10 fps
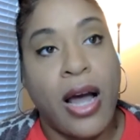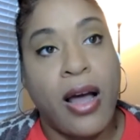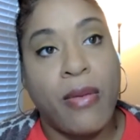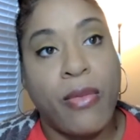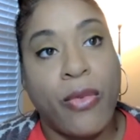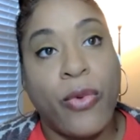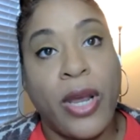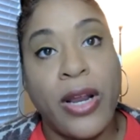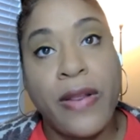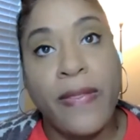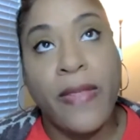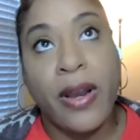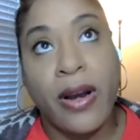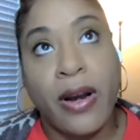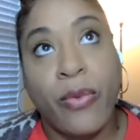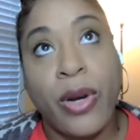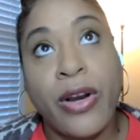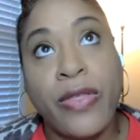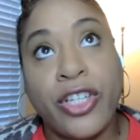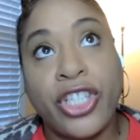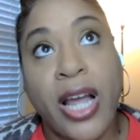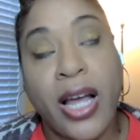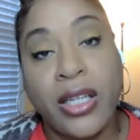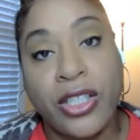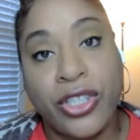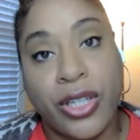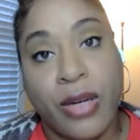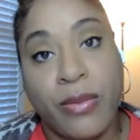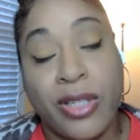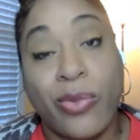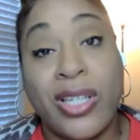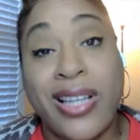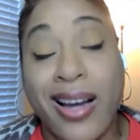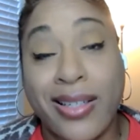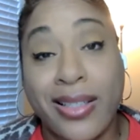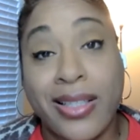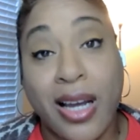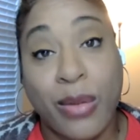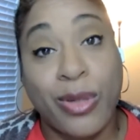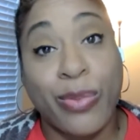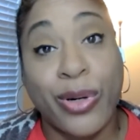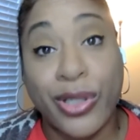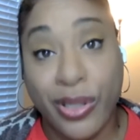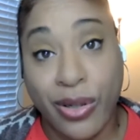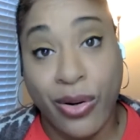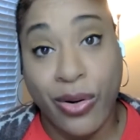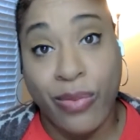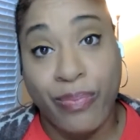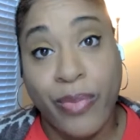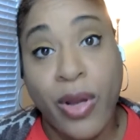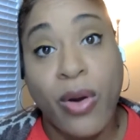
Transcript: Where the challenge comes is when it's actually time to purchase a home.